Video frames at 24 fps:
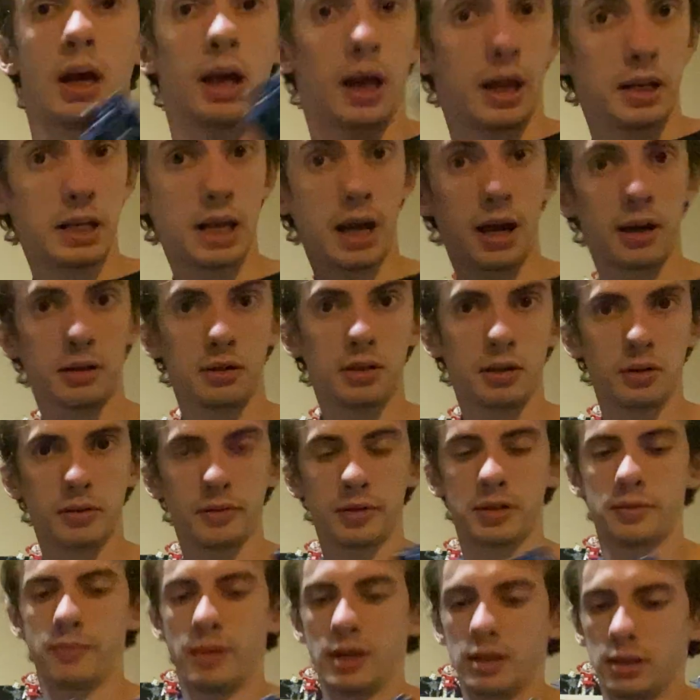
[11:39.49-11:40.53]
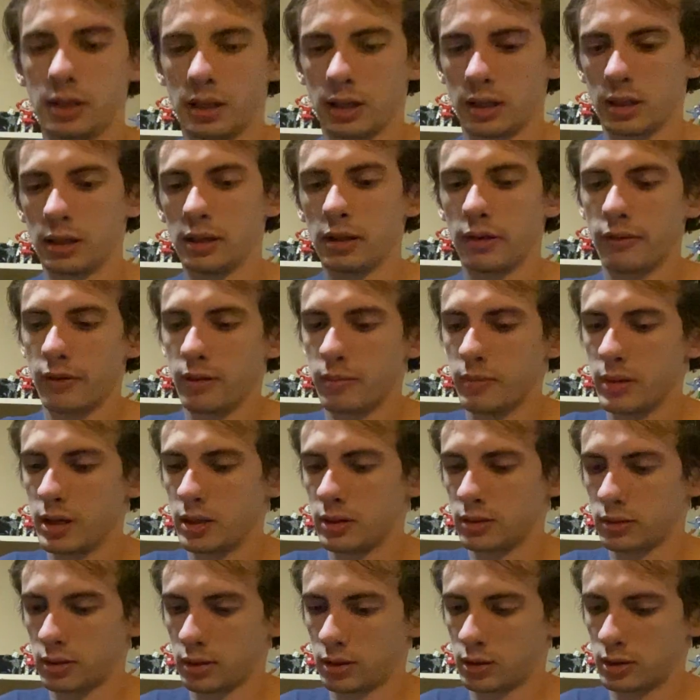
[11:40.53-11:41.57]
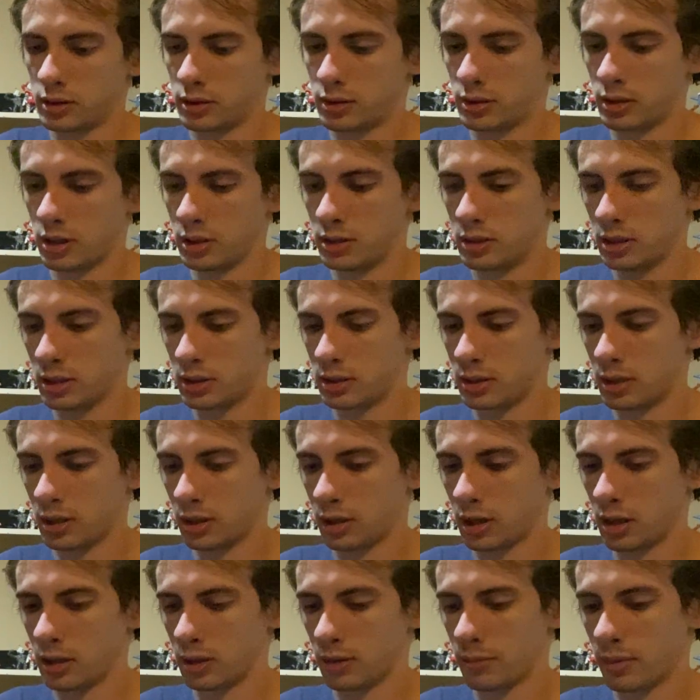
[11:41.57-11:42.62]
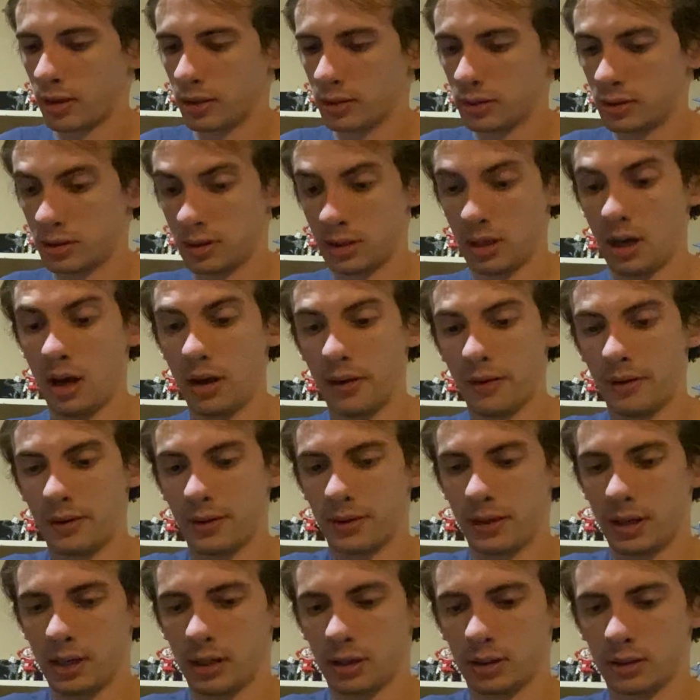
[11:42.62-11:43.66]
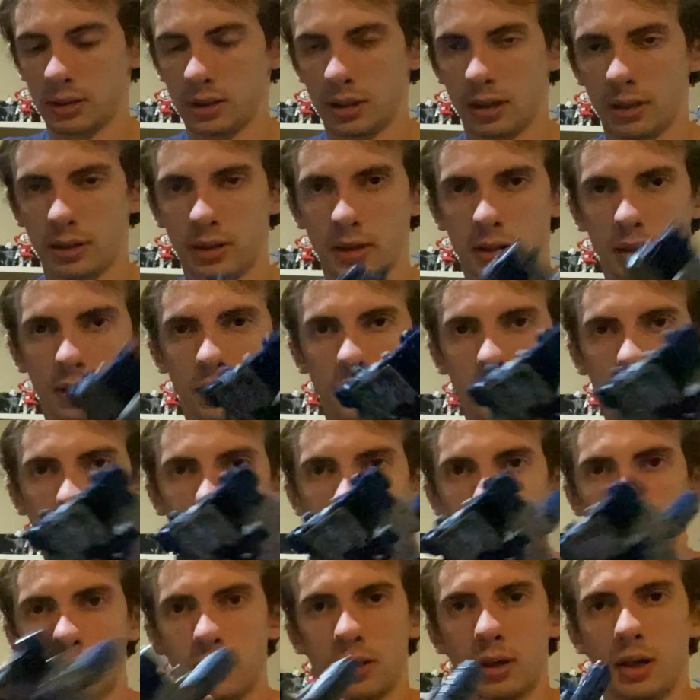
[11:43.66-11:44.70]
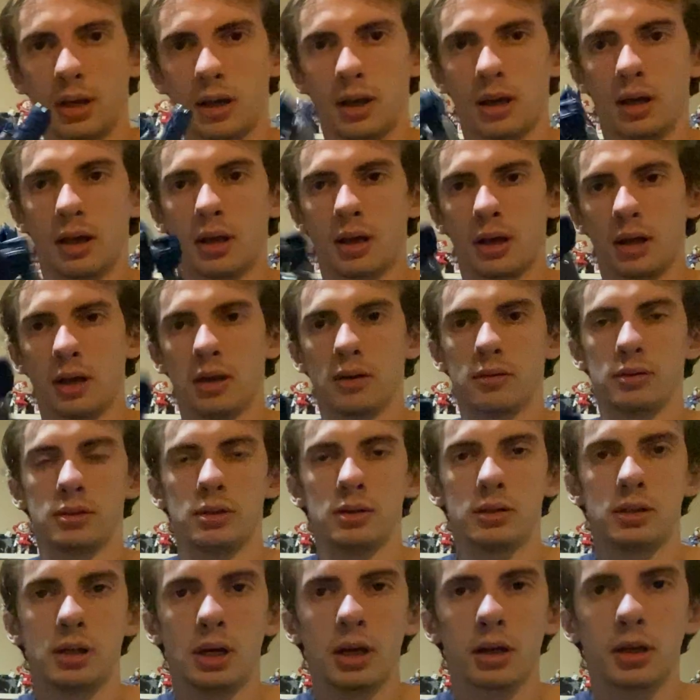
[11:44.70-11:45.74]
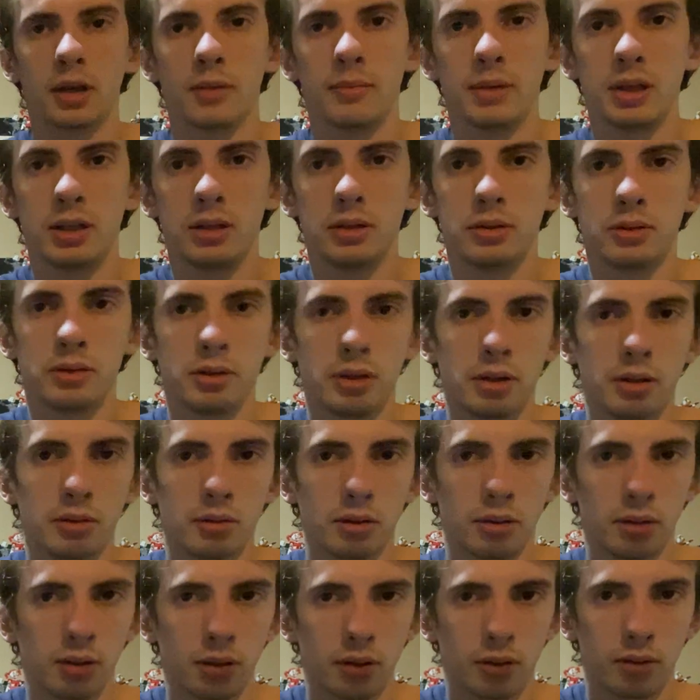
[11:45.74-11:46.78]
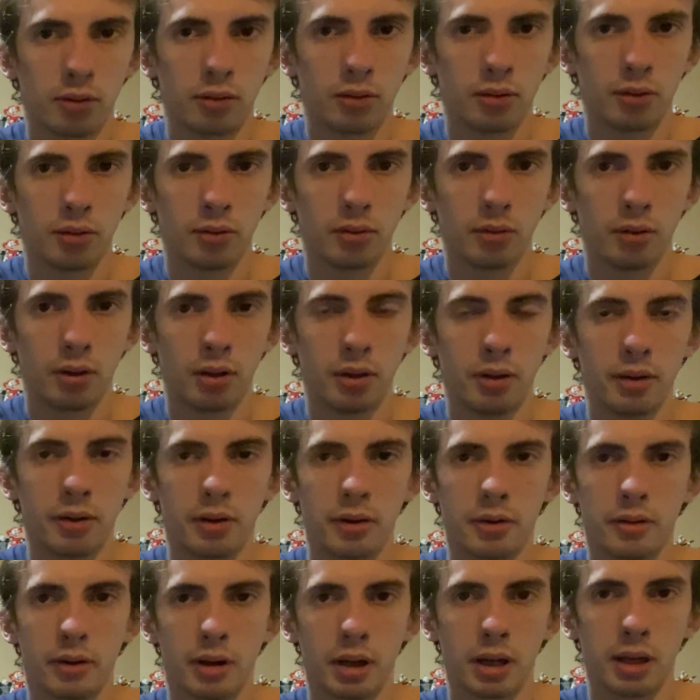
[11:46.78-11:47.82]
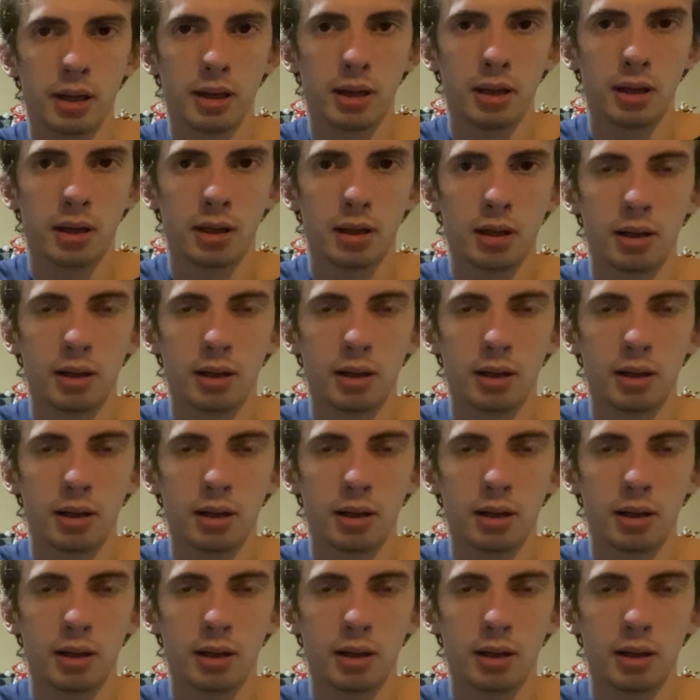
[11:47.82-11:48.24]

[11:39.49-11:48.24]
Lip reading: Now I know it's been like 11 minutes just talking about other things and not the. Anyways, you tuck them into the little hole, right?